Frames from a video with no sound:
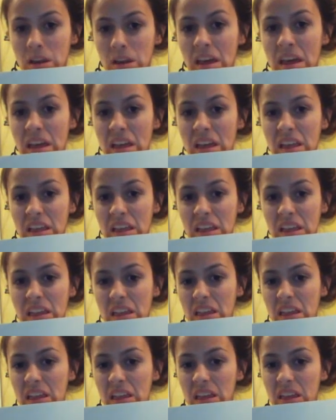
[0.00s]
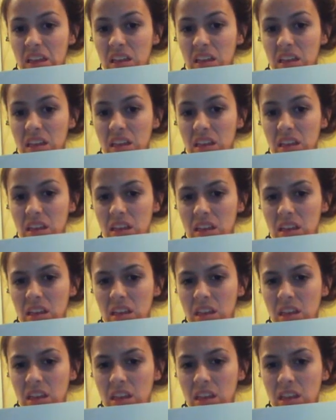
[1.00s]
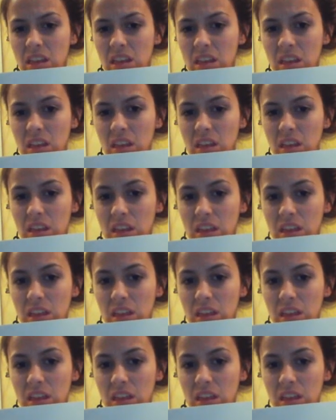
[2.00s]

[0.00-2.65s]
Nobody speaks.